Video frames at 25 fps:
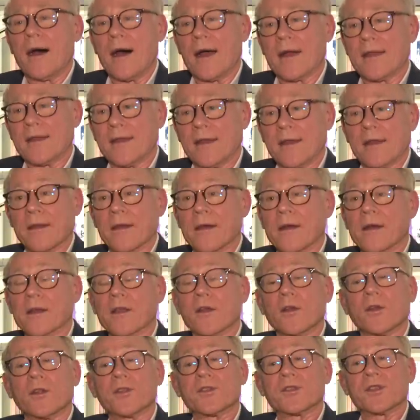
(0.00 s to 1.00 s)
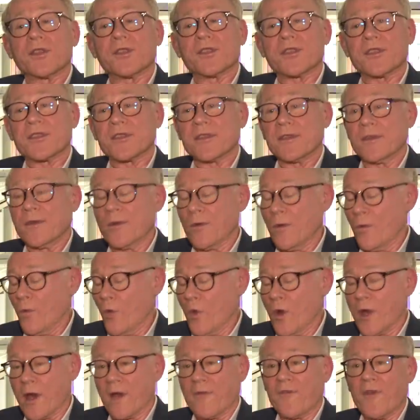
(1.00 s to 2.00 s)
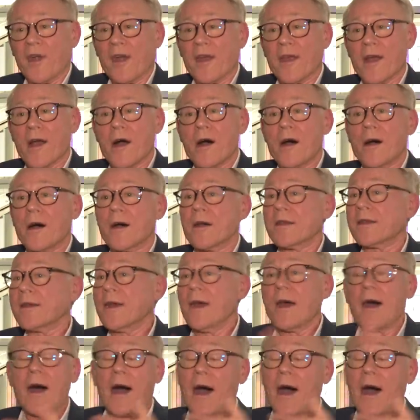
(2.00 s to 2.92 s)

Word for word: I think that archaeologists work very hard.